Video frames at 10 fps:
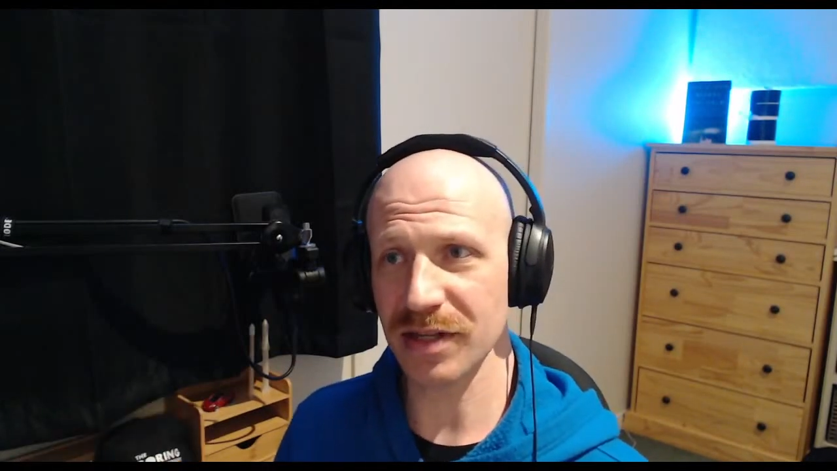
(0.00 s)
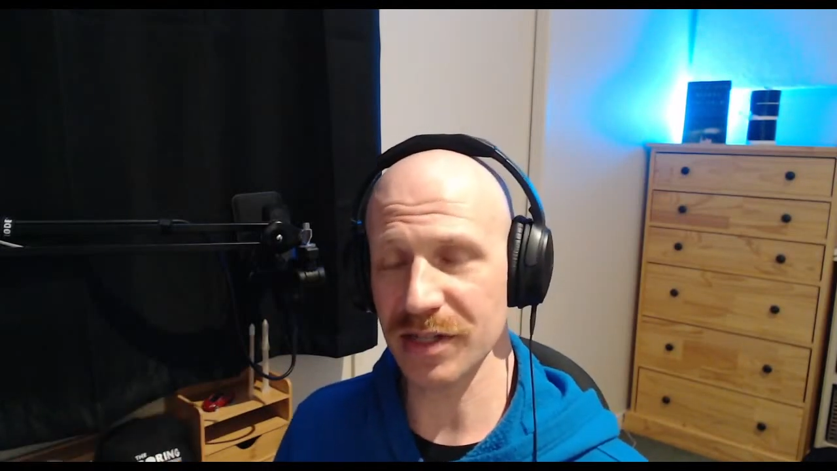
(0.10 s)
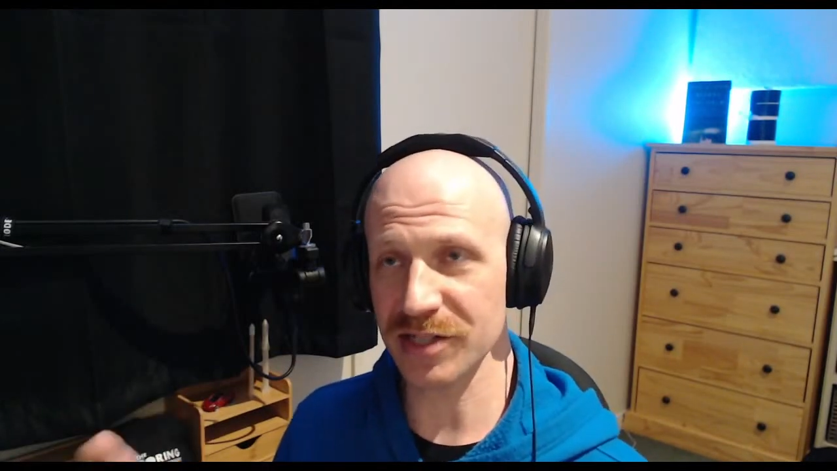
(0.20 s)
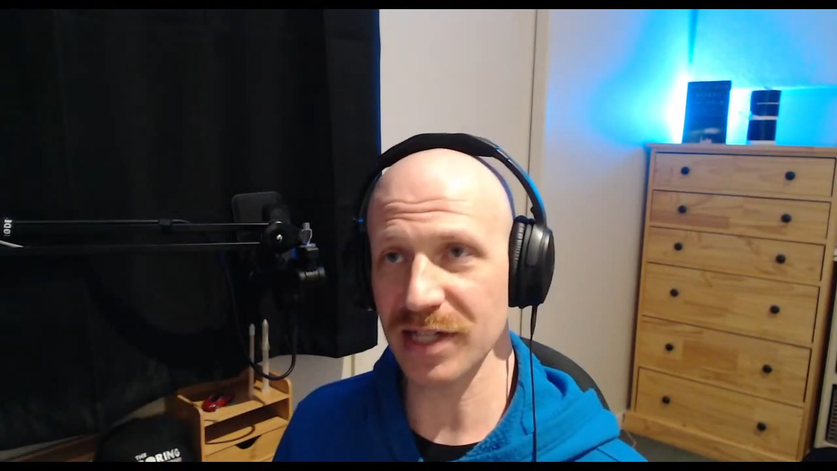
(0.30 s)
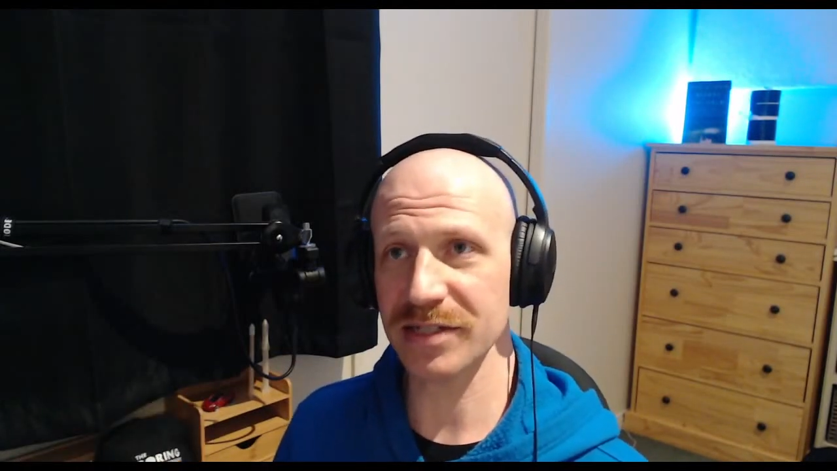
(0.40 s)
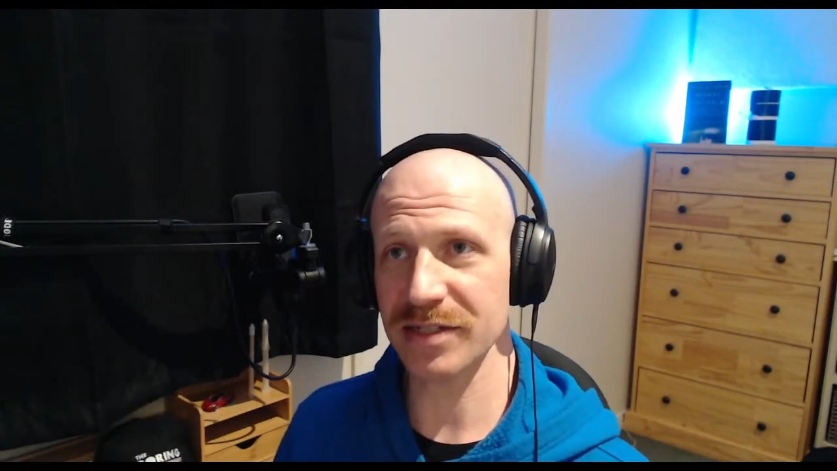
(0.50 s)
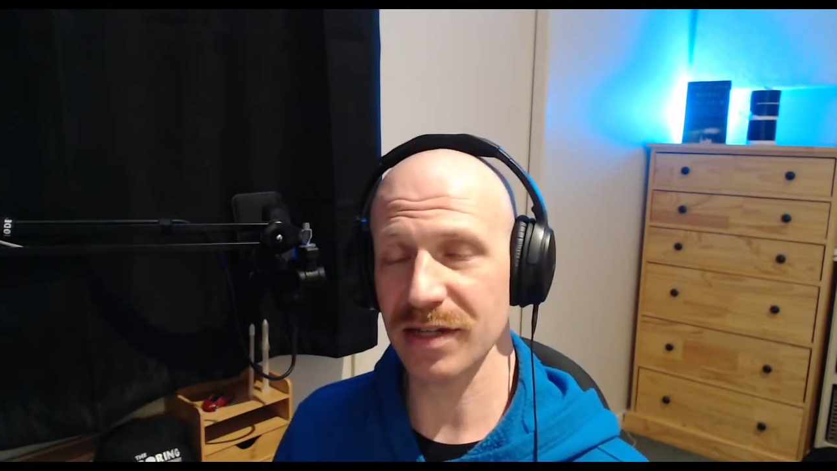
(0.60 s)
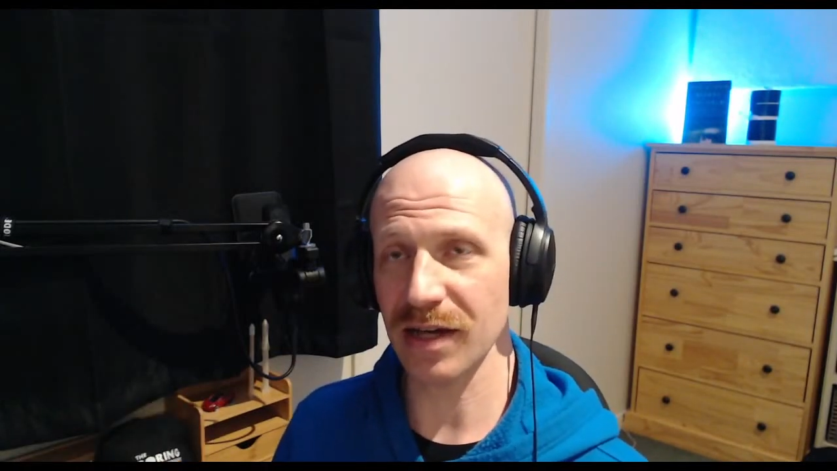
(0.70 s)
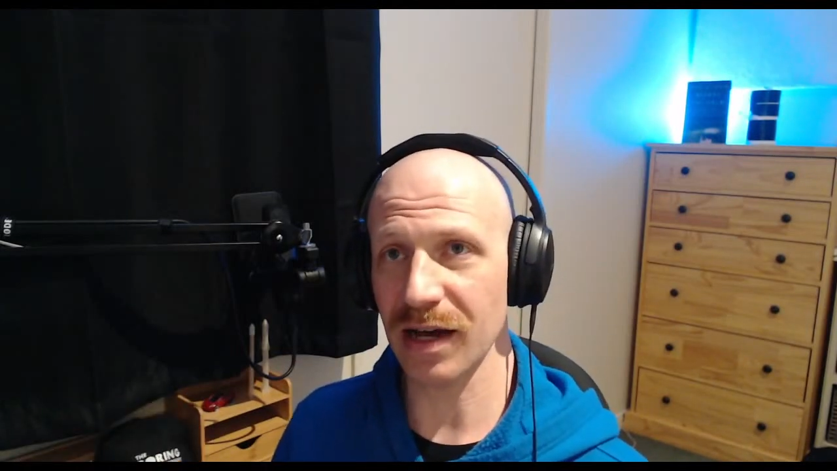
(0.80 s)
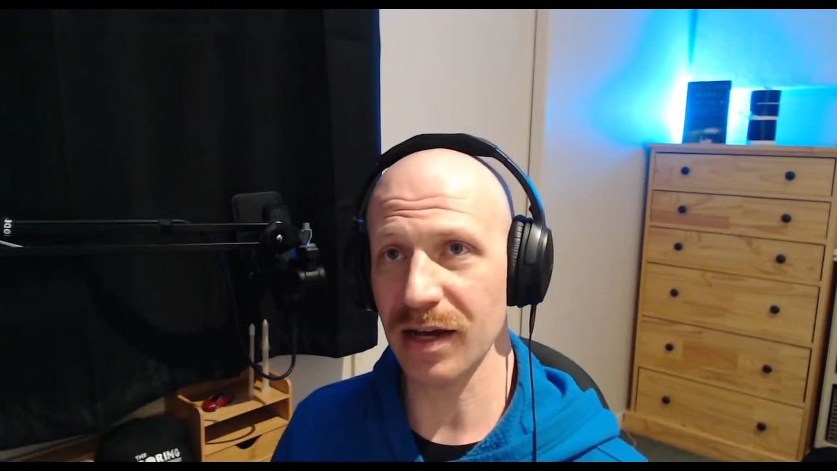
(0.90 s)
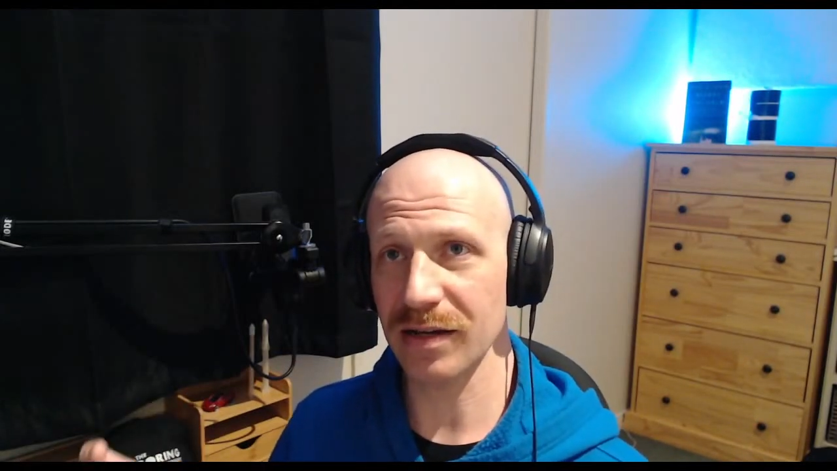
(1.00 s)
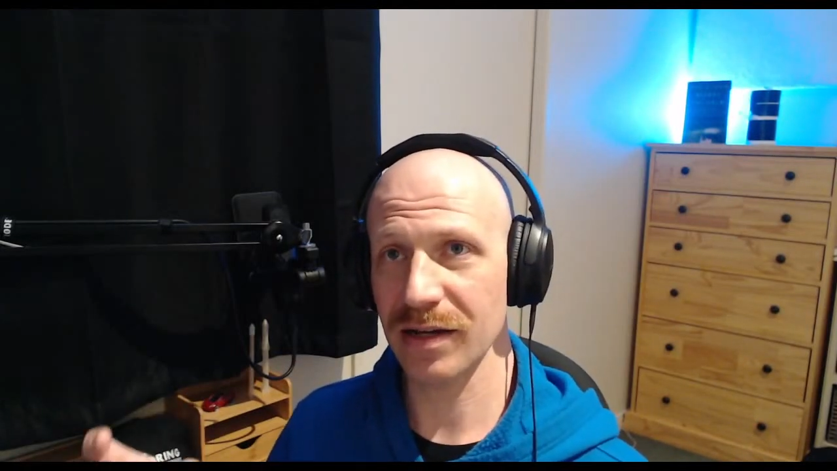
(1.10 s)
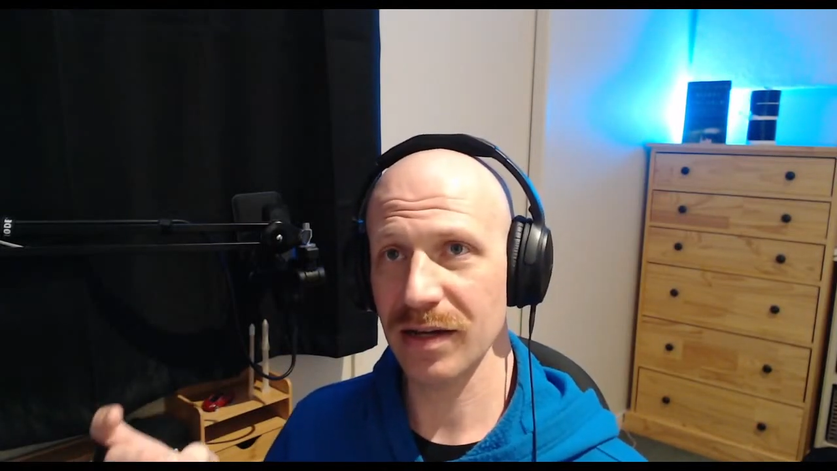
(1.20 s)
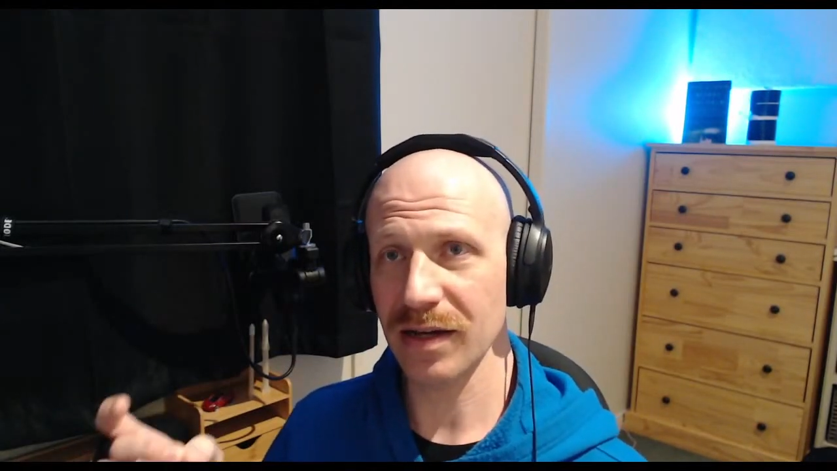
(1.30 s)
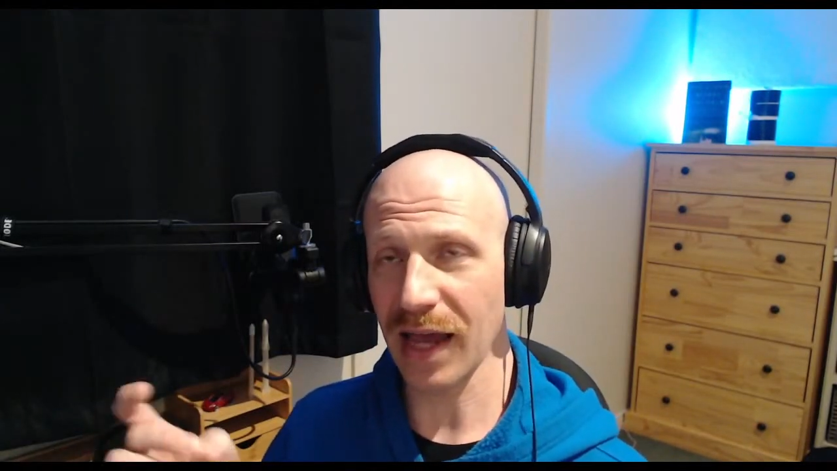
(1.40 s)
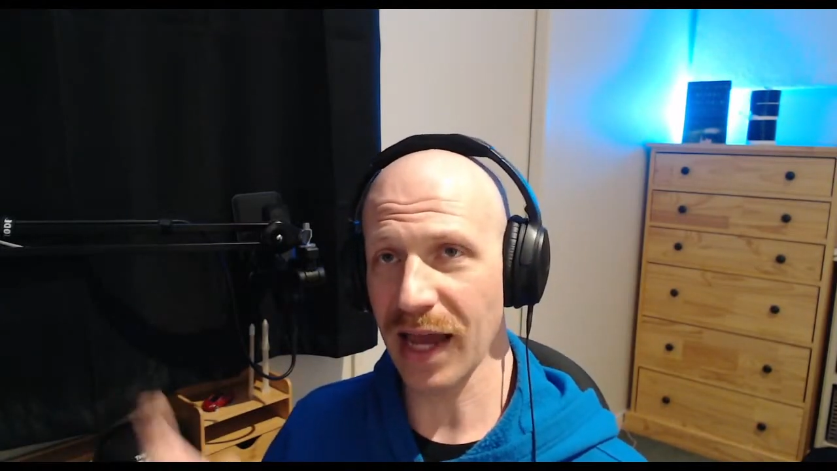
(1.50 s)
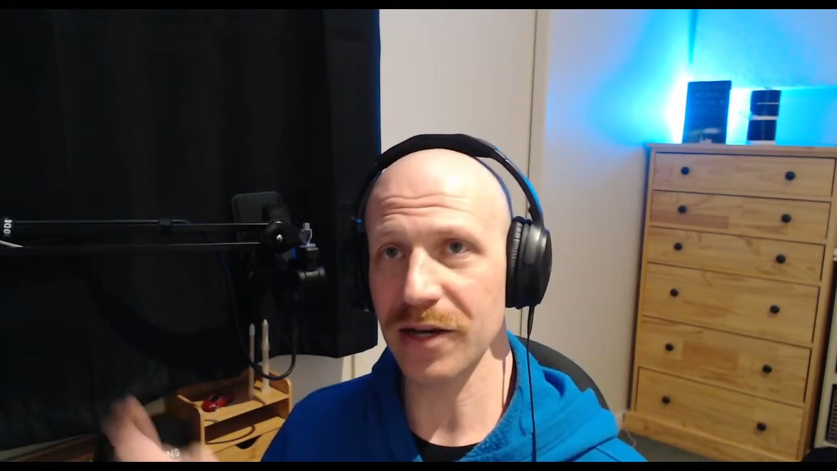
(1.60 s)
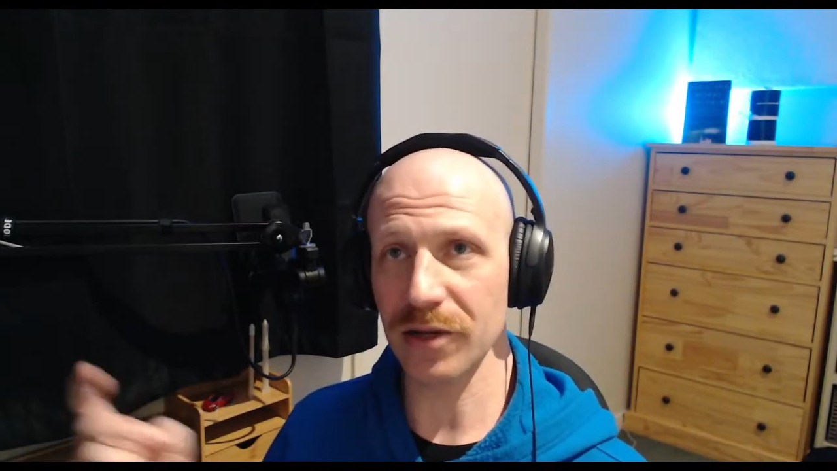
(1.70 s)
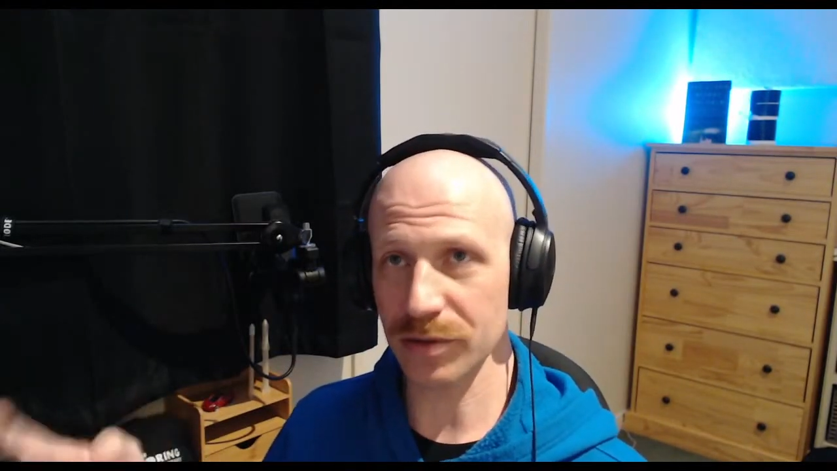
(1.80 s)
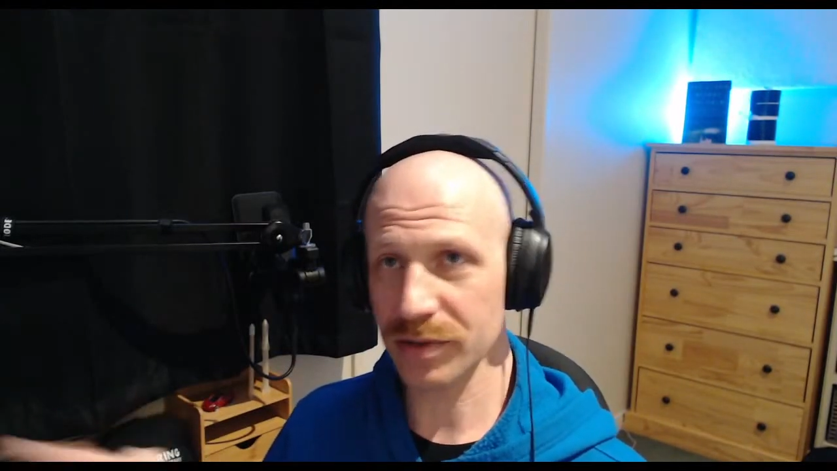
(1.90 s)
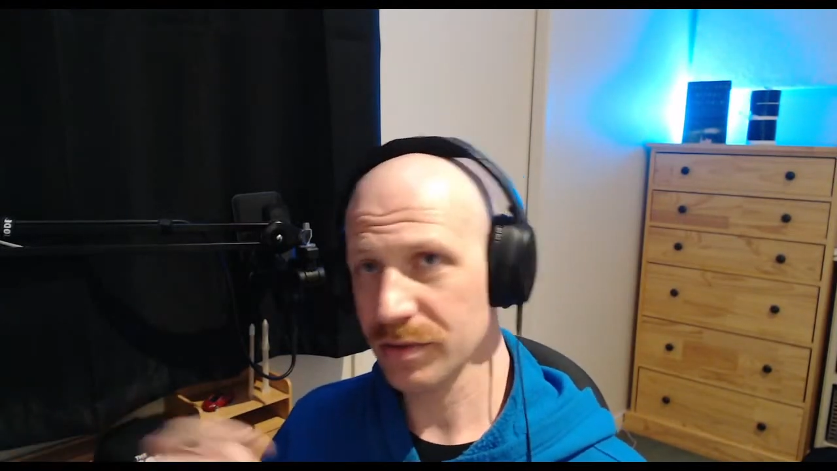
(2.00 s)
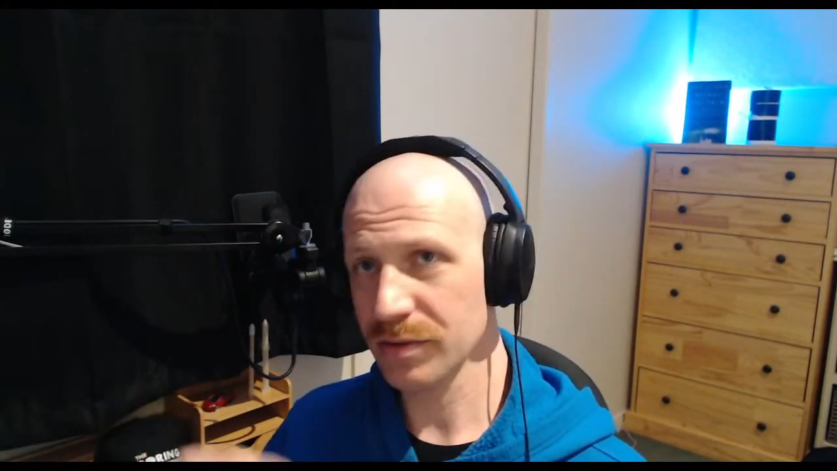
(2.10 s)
is that uh, anode,